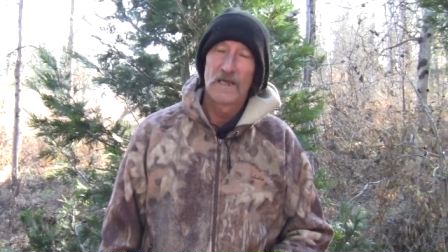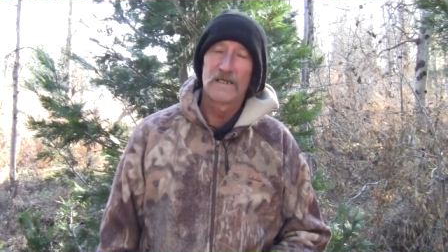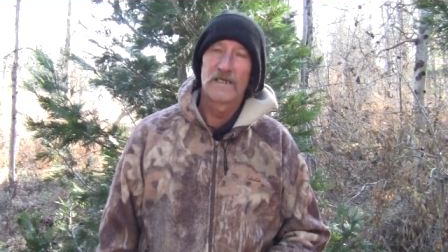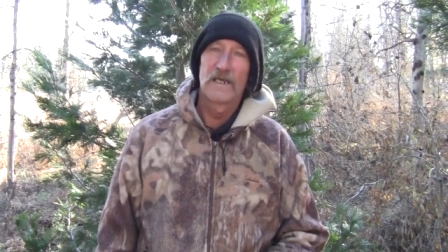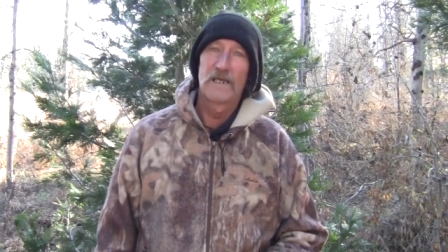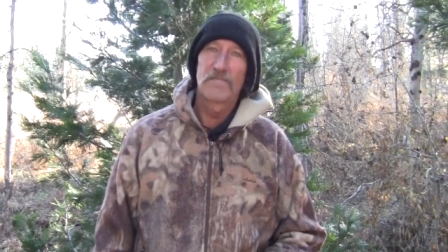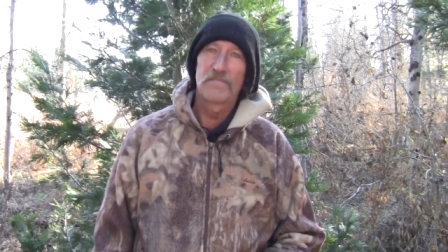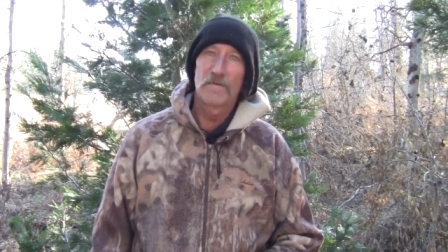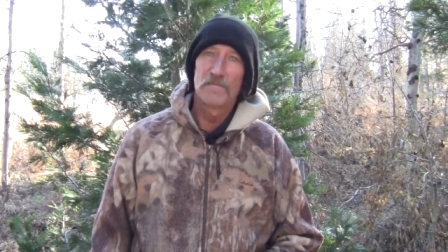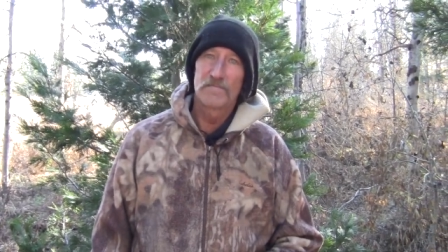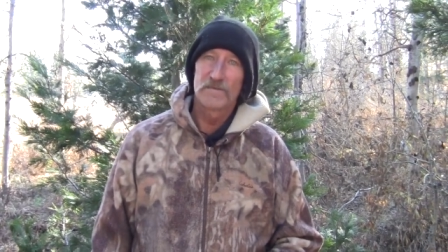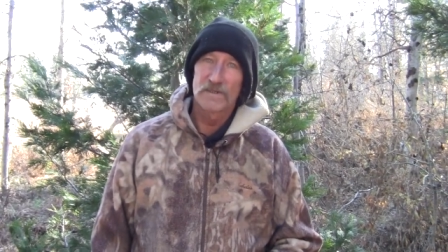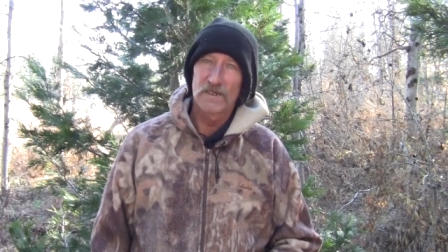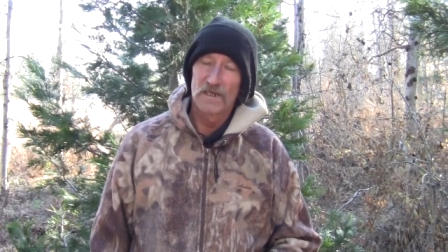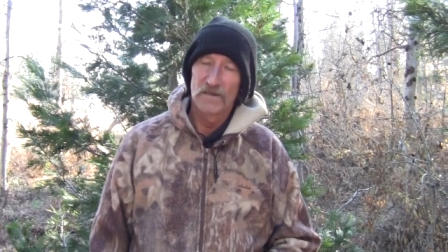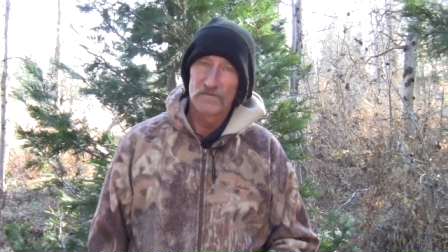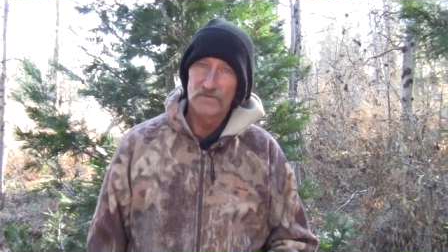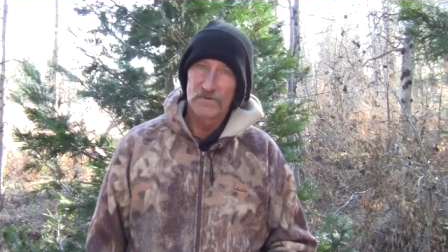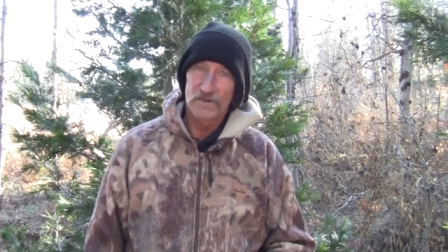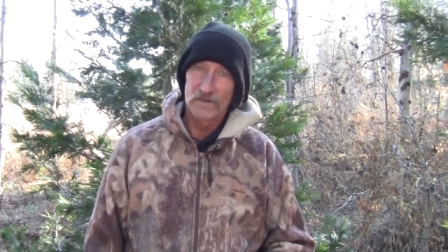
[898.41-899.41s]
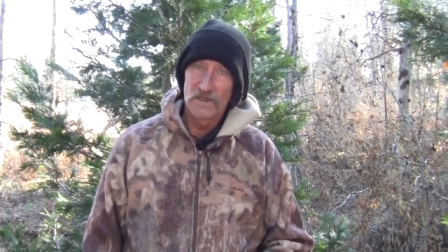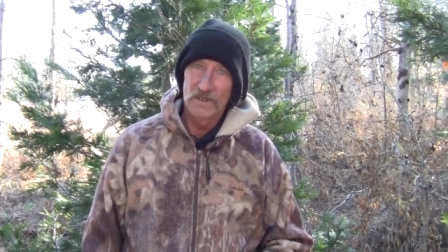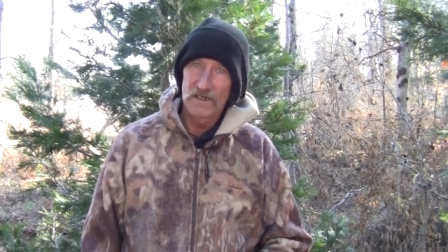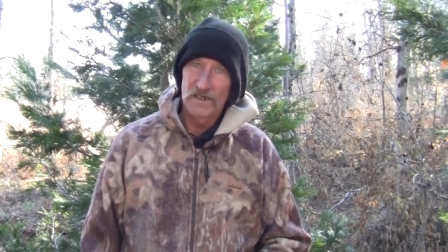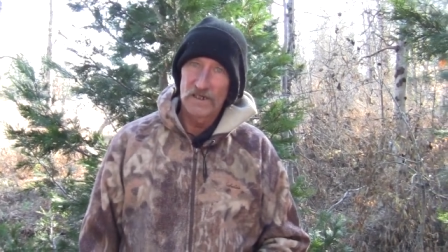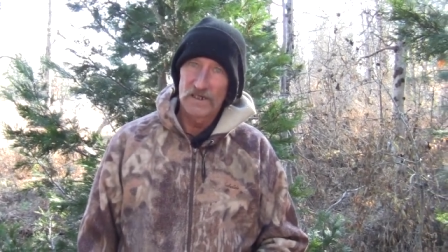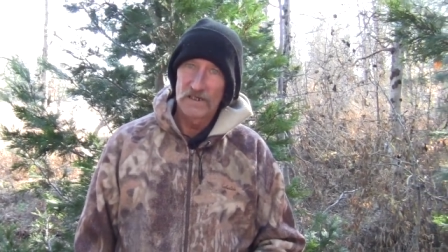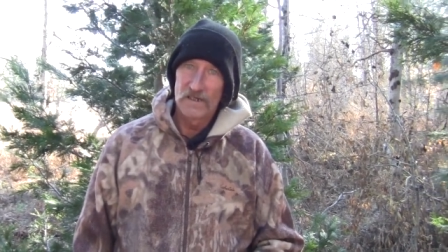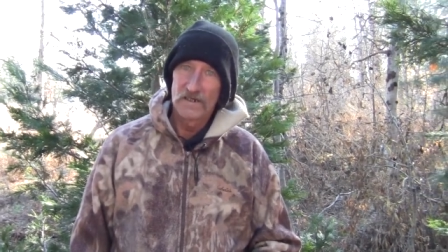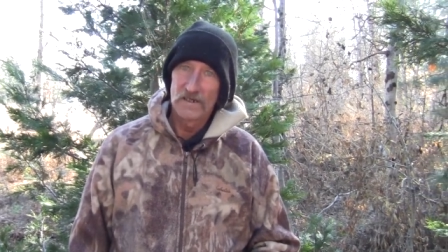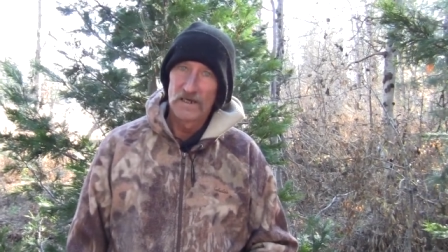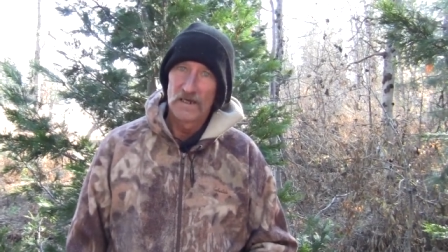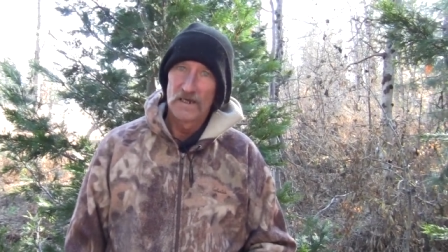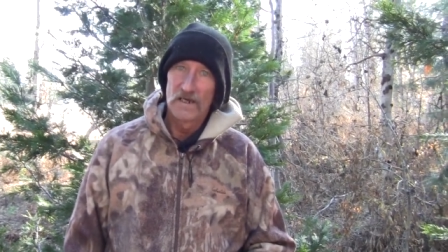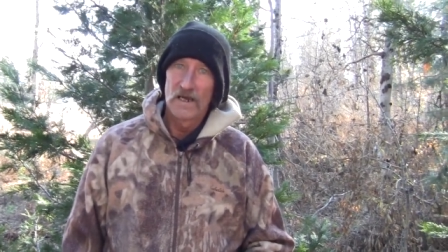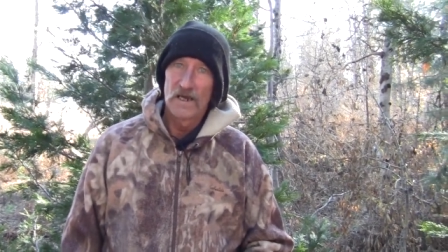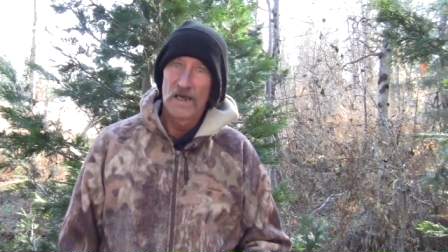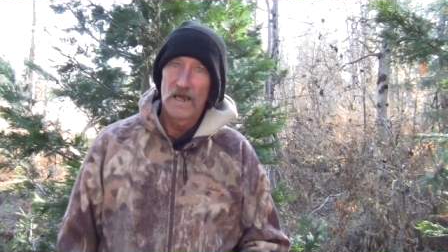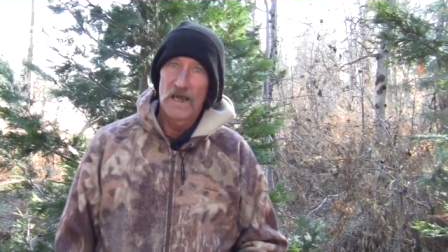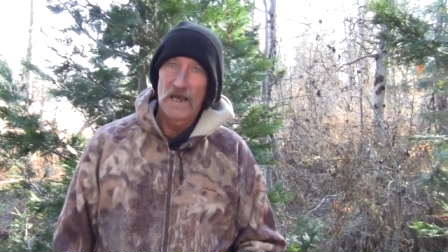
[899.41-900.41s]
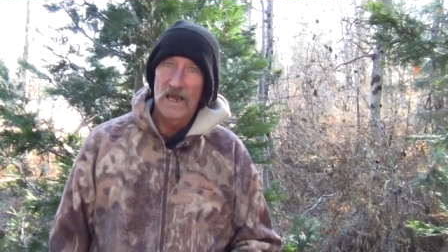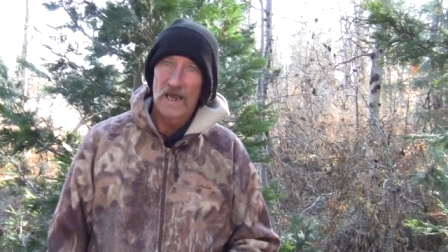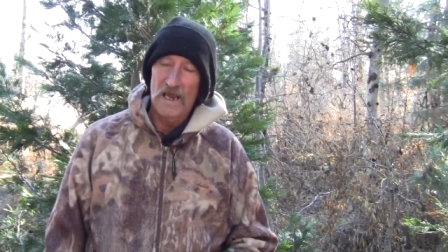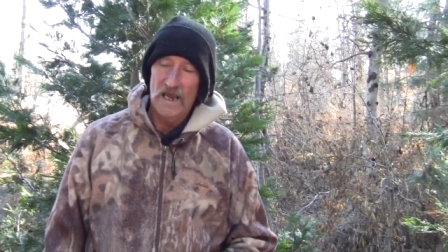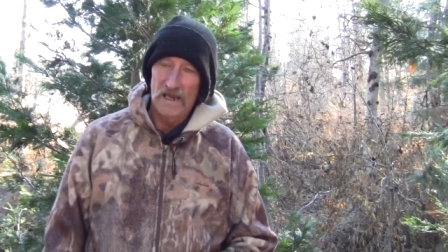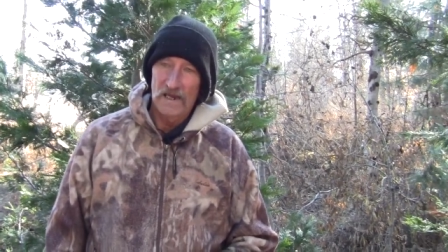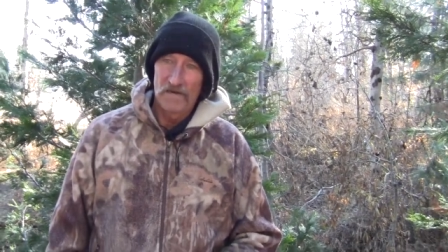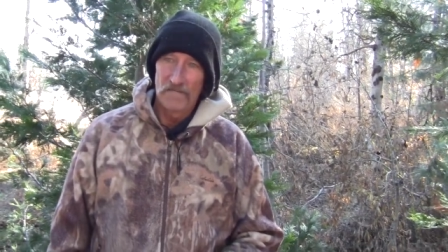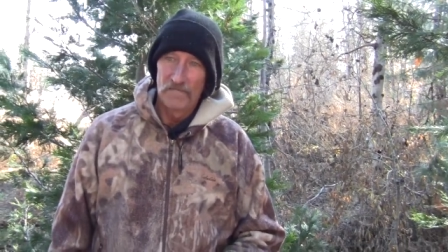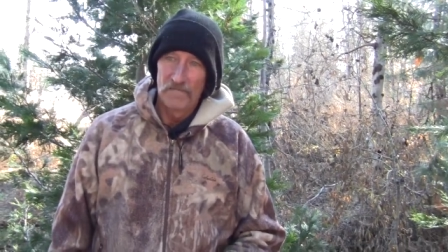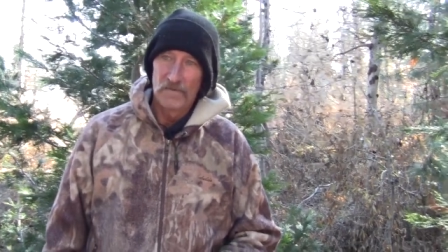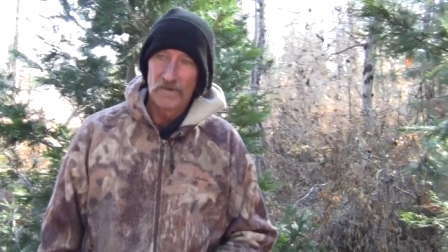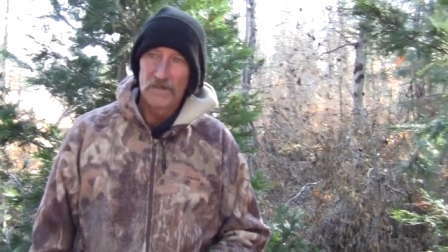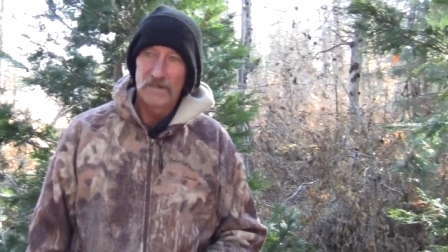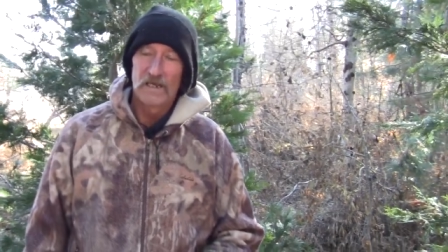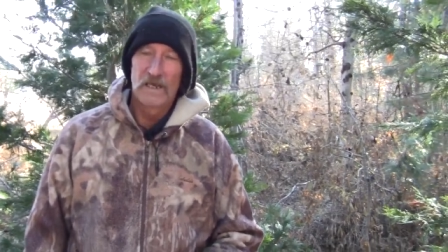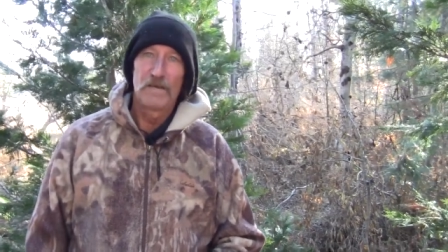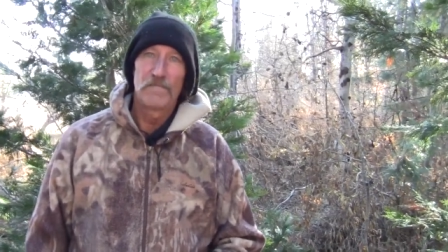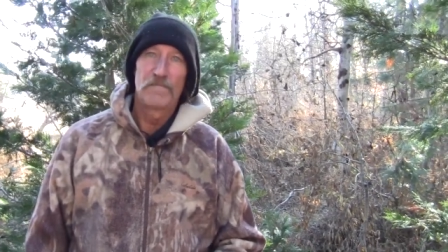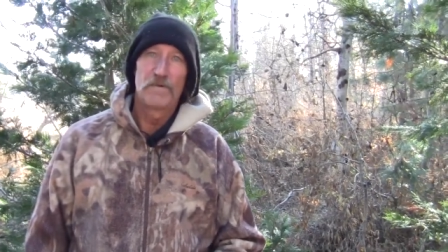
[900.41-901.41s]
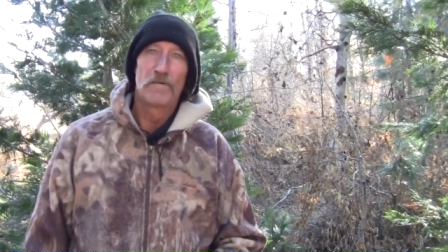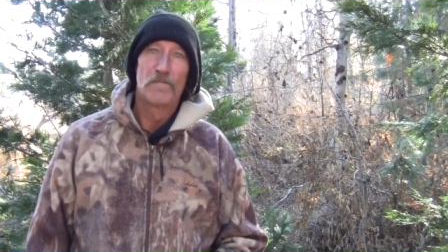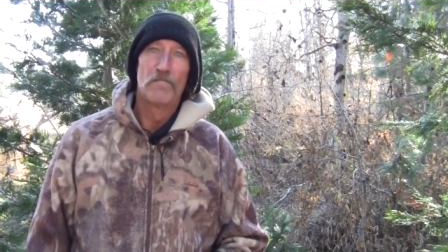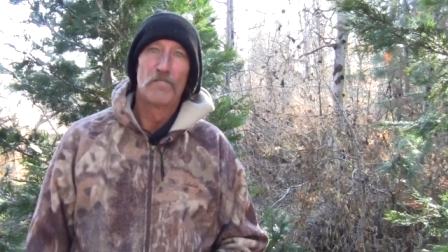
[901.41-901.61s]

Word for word: keep themselves clean and keep your